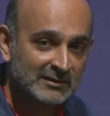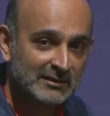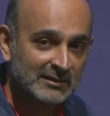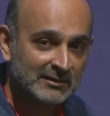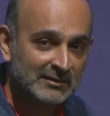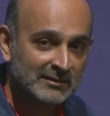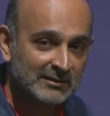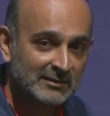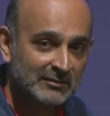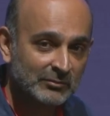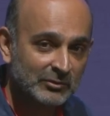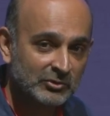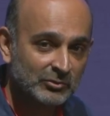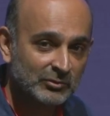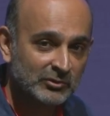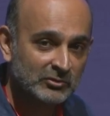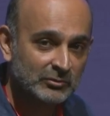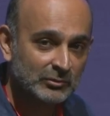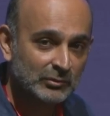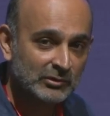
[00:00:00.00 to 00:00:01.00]
uh, was,
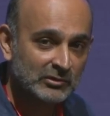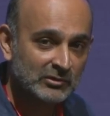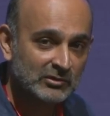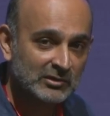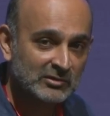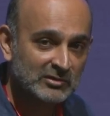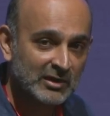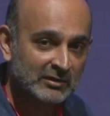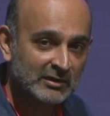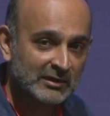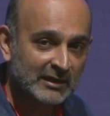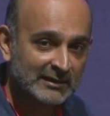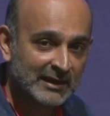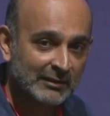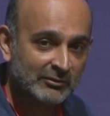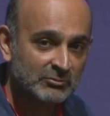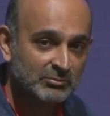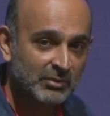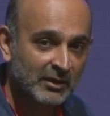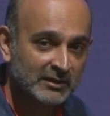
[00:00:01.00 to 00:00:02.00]
was, was, it sounded like that
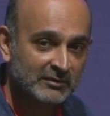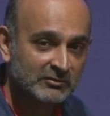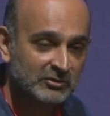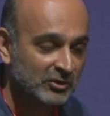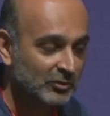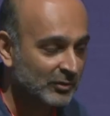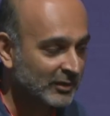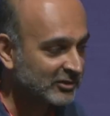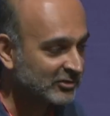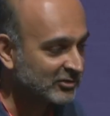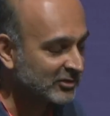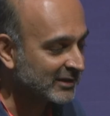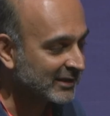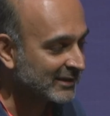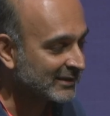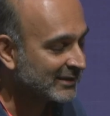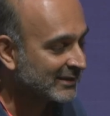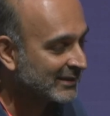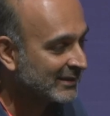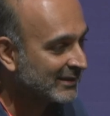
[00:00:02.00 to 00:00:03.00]
was part of your question.
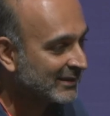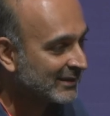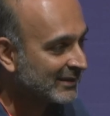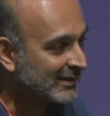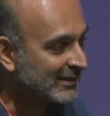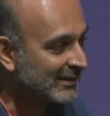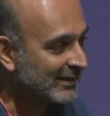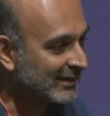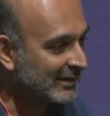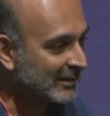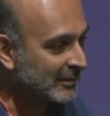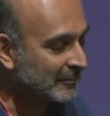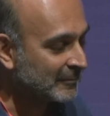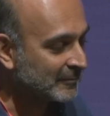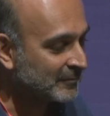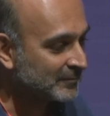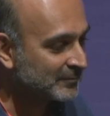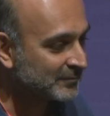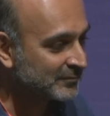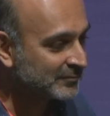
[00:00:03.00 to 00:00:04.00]
And,
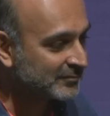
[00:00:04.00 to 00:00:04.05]
um,